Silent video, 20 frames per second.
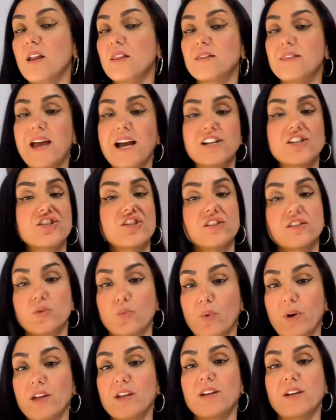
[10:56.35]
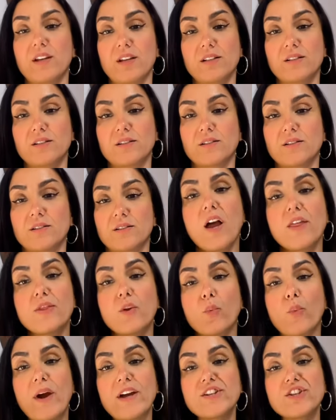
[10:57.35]
That's just the way it is. The
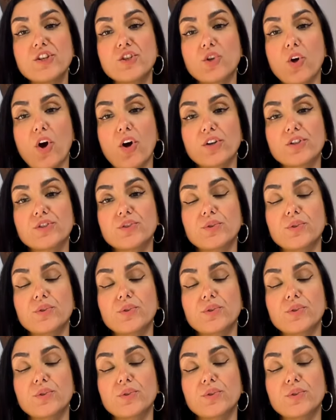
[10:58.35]
way she talks